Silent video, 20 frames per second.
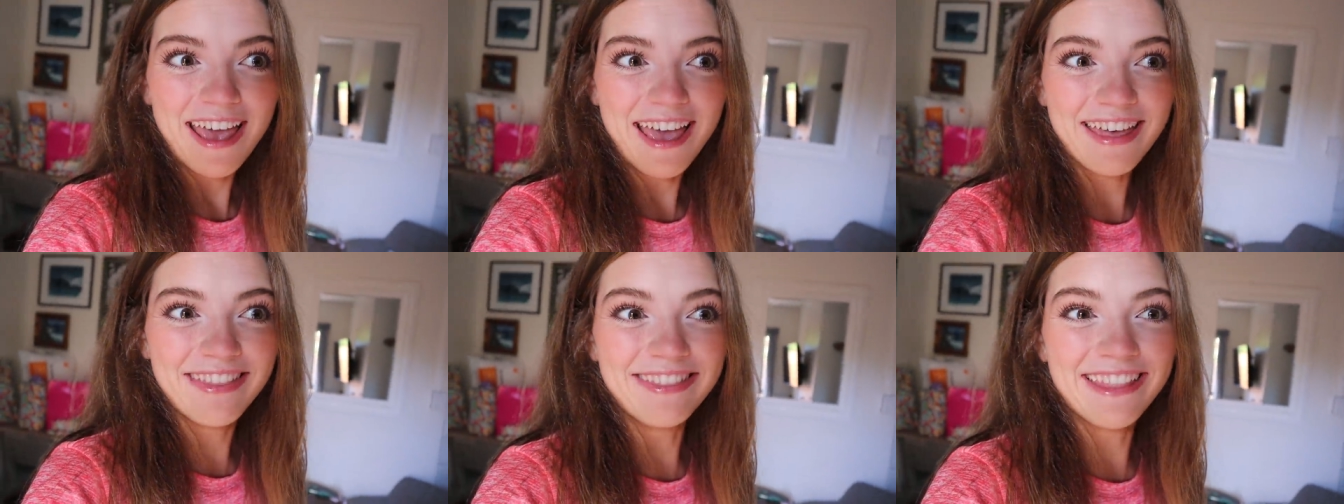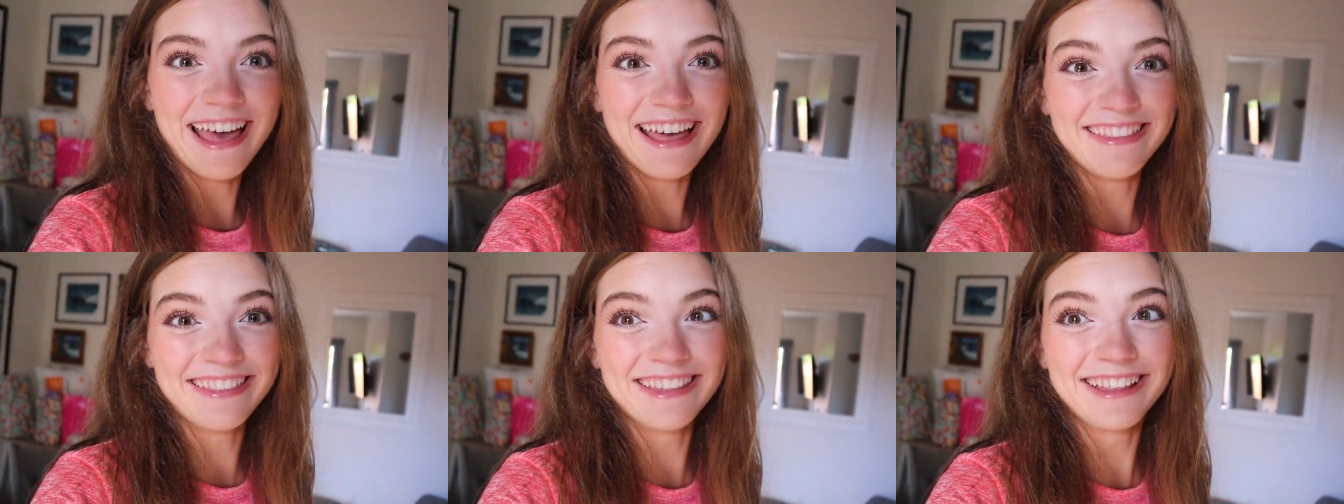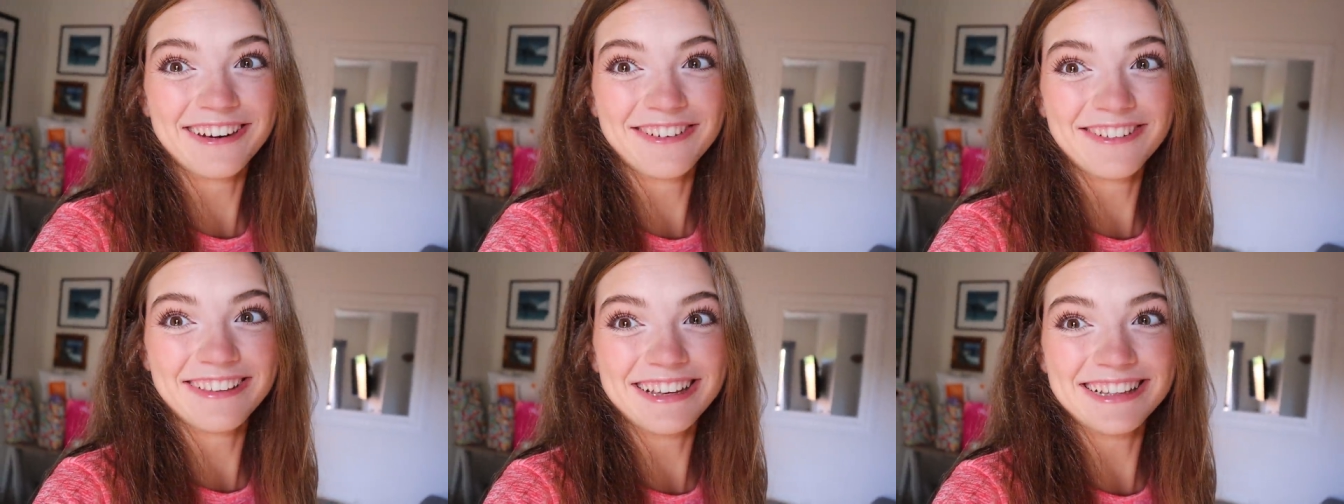and then
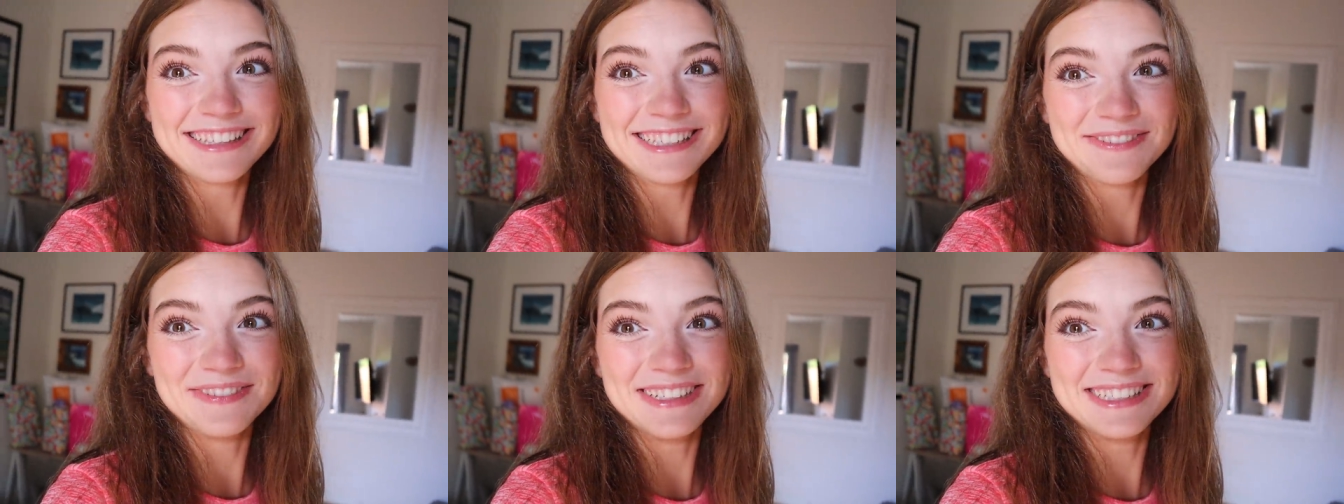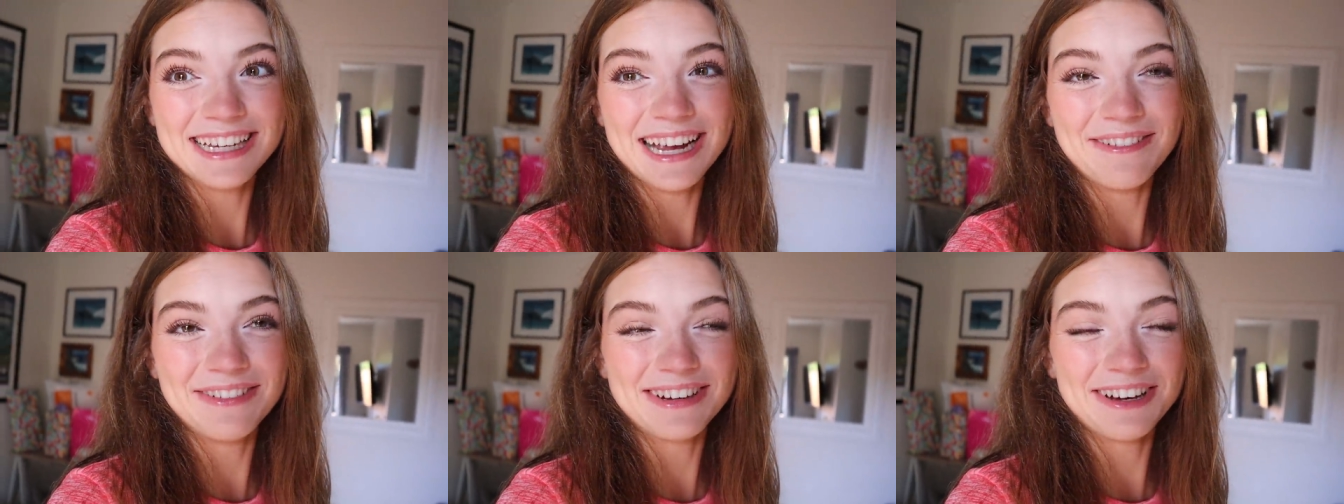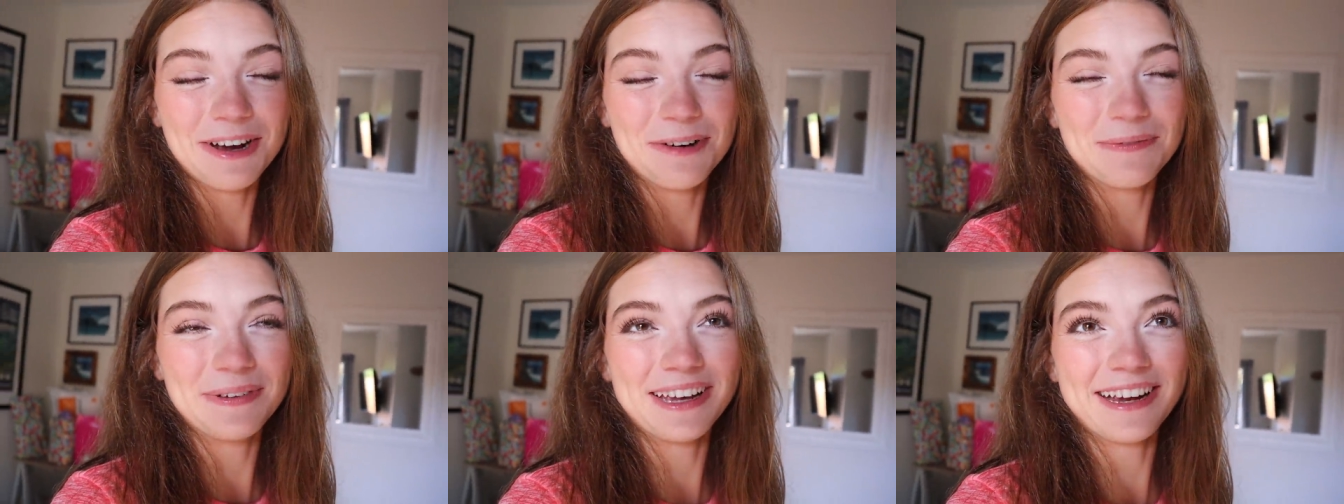literally it's gonna be time
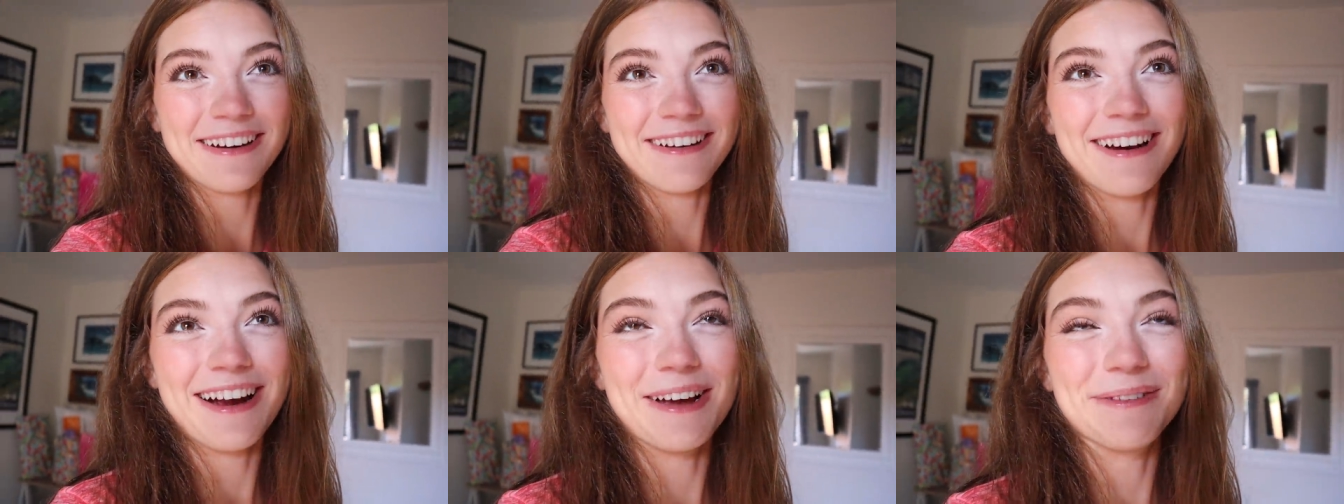to go pick her